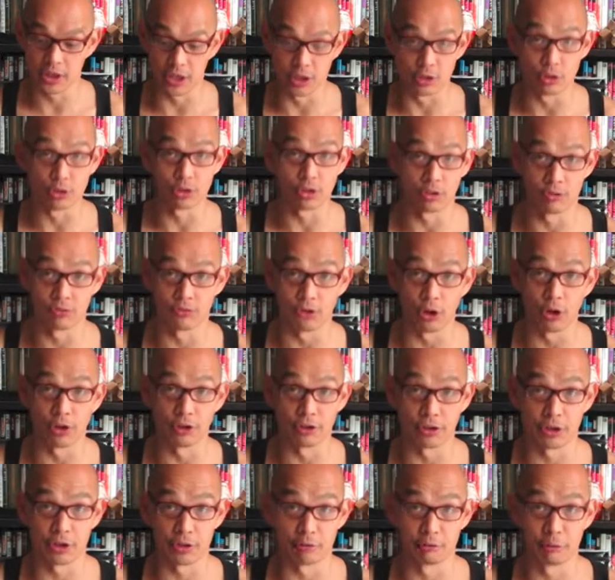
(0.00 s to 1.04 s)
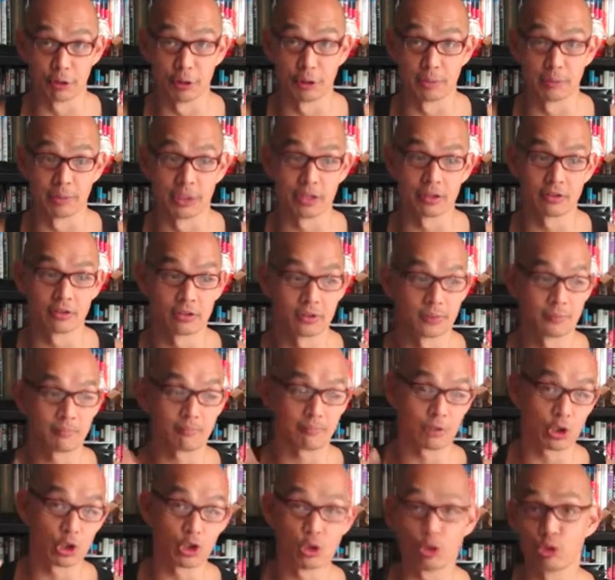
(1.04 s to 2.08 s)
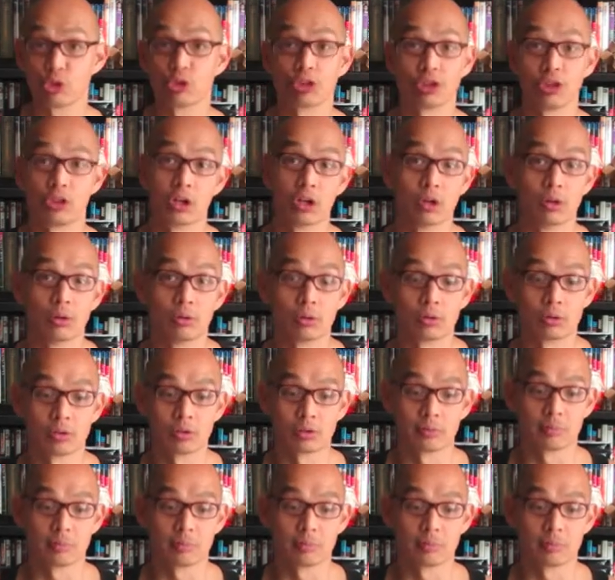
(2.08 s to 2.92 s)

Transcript: that you took falls on the rope, because you should know.